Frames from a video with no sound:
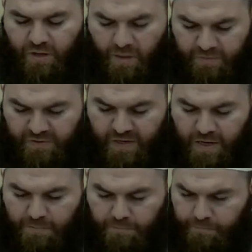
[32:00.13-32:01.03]
comes to
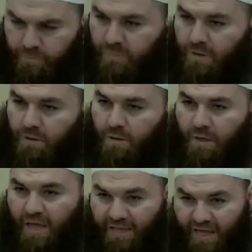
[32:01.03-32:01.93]
him
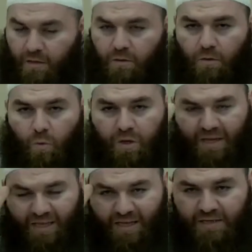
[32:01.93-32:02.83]
again when
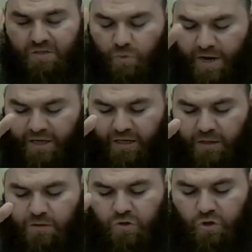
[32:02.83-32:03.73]
he is ready
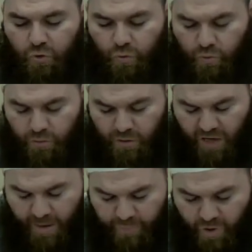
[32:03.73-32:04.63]
to
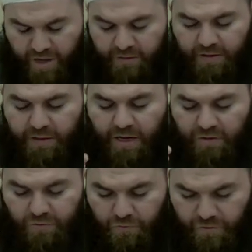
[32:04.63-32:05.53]
comprehend it
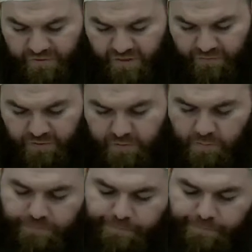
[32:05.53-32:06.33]
and to receive it.